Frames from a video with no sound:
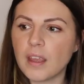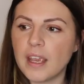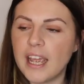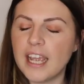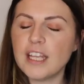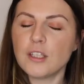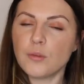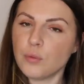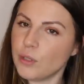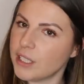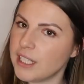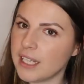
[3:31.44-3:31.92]

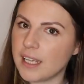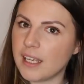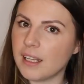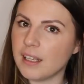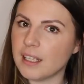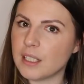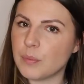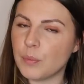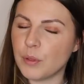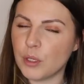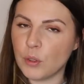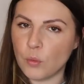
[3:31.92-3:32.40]
it's
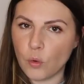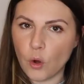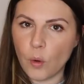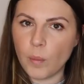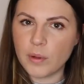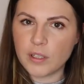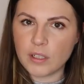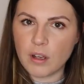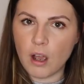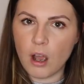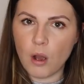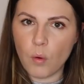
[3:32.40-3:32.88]
ridiculous, but you
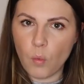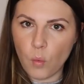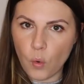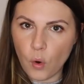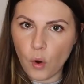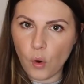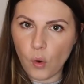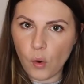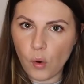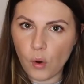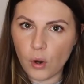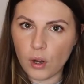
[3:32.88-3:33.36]
almost can't
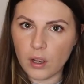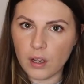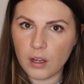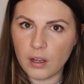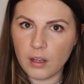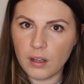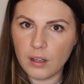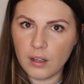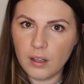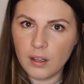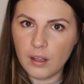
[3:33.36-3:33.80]
walk.